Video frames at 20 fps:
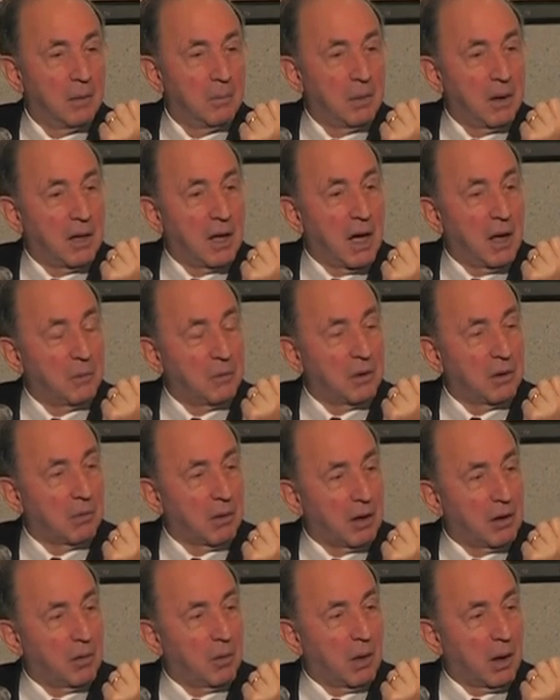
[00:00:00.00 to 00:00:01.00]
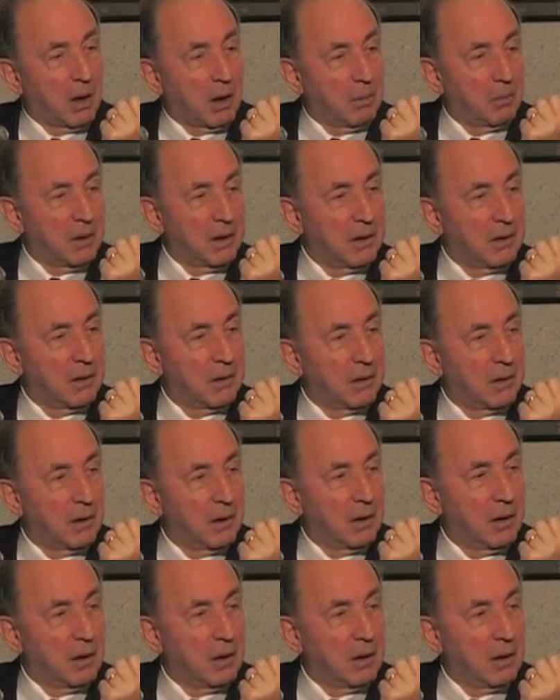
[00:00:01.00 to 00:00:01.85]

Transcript: becomes a requirement